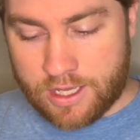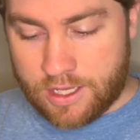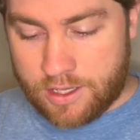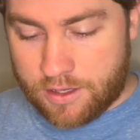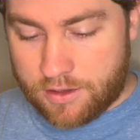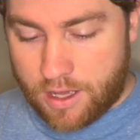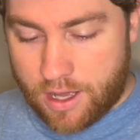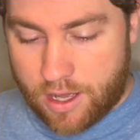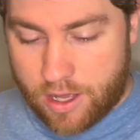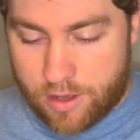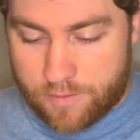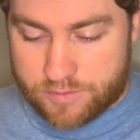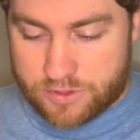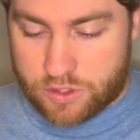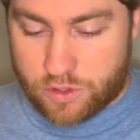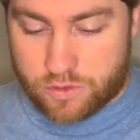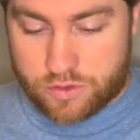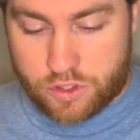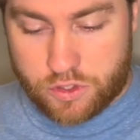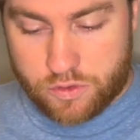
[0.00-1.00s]
Um,
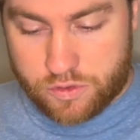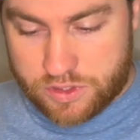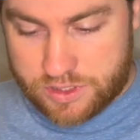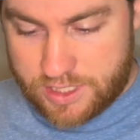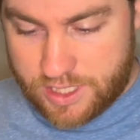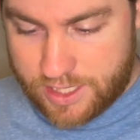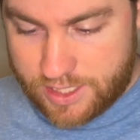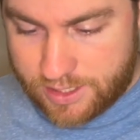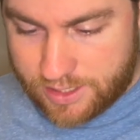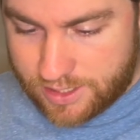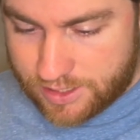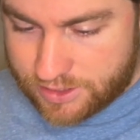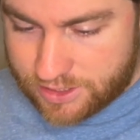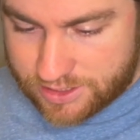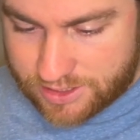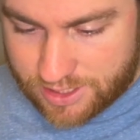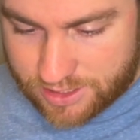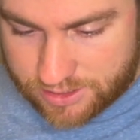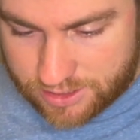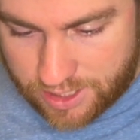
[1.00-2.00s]
so Tuesday, it just
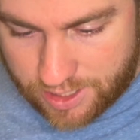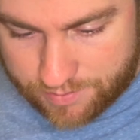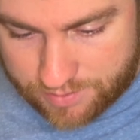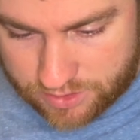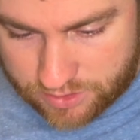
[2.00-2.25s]
says coming